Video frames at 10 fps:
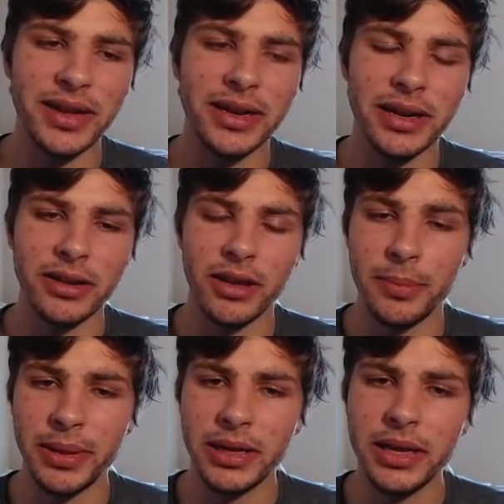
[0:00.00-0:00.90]
its
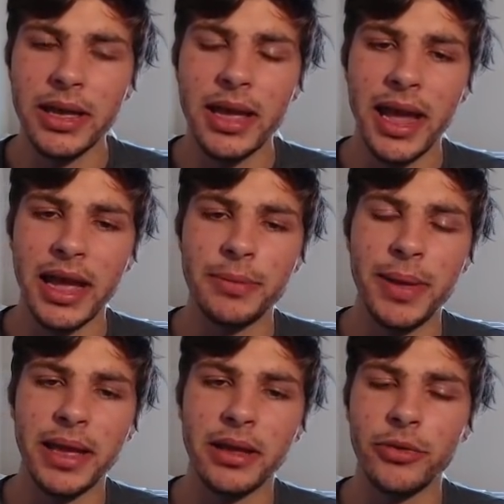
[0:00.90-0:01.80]
ability and
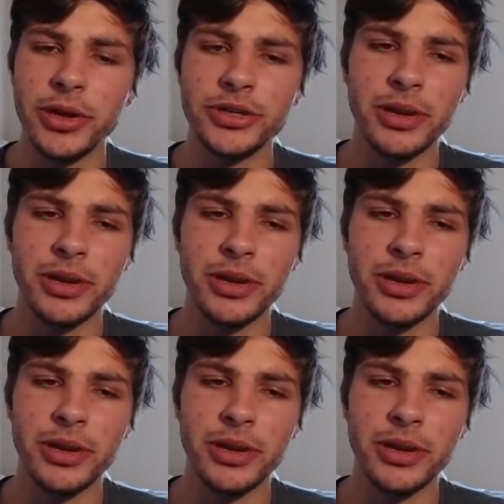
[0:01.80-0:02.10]
ping a creature.